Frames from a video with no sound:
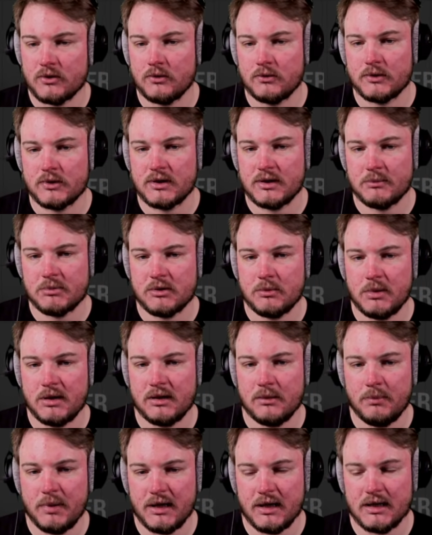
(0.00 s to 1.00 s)
Those seems to
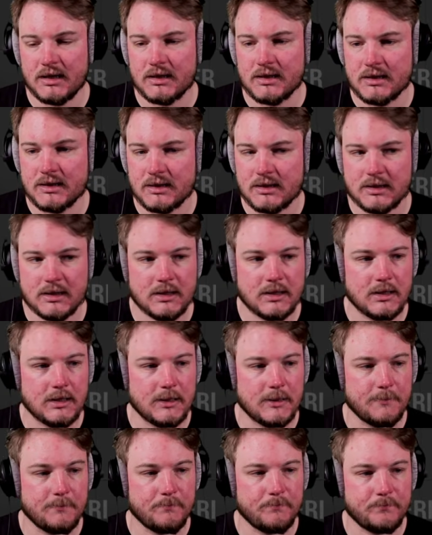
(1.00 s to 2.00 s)
be the biggest
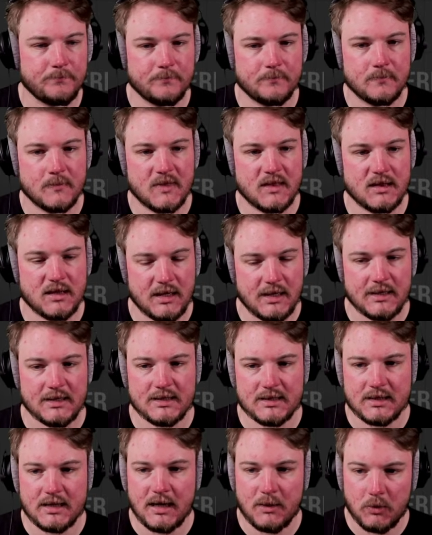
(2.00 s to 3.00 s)

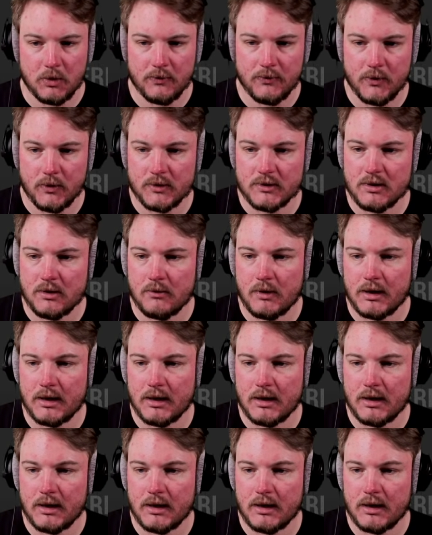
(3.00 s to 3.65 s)
things I want to focus